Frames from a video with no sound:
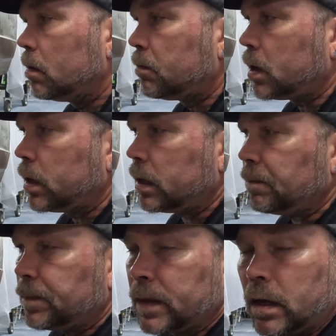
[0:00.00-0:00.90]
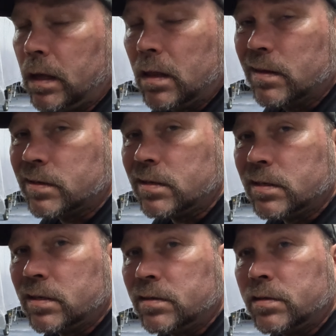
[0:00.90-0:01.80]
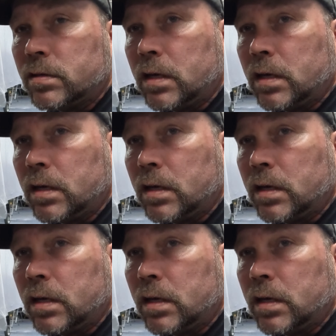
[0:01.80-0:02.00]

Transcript: But this is